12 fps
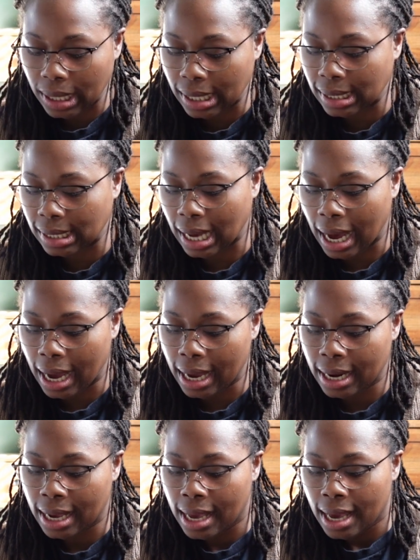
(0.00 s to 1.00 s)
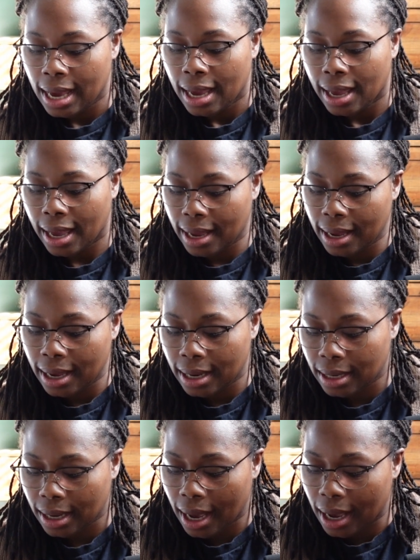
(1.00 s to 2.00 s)
the inside,
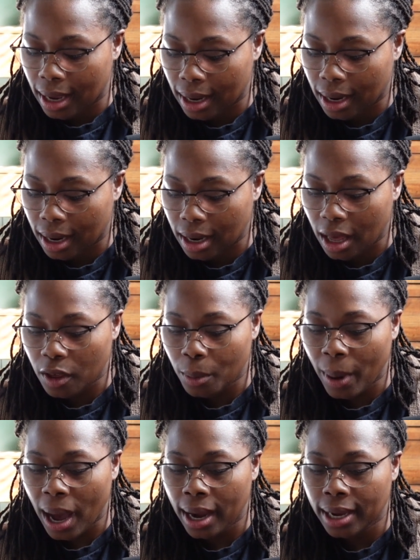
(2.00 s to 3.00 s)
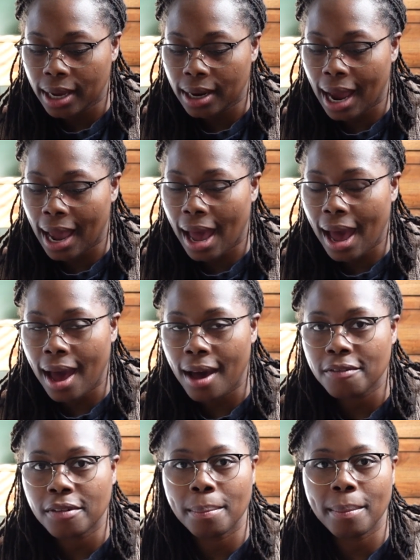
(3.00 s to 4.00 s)
and in another pocket I
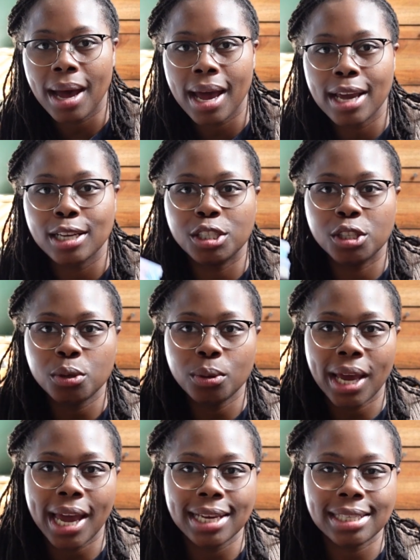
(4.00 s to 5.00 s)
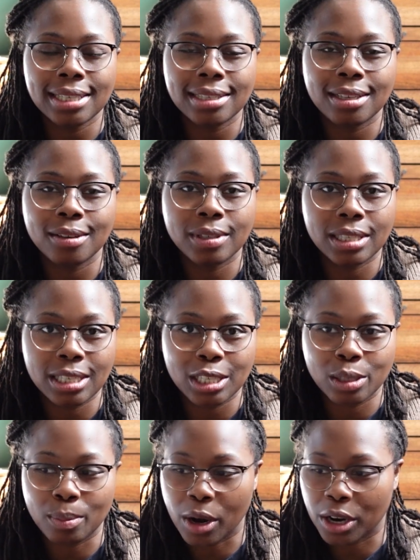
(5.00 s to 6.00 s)
have my 2 cases of
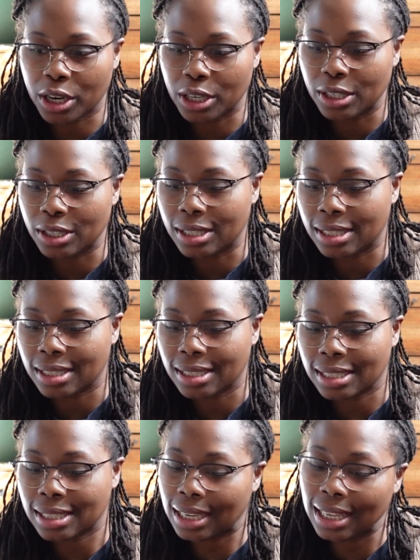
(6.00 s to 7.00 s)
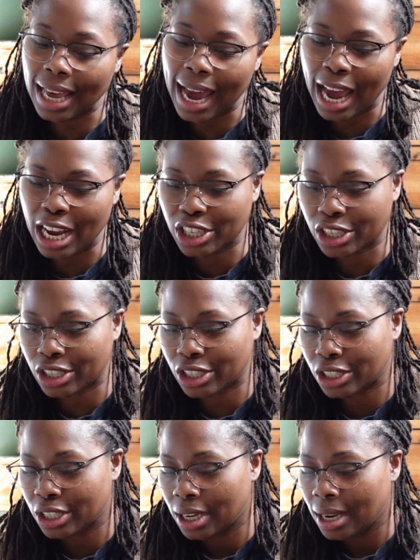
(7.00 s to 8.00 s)
stitch markers slash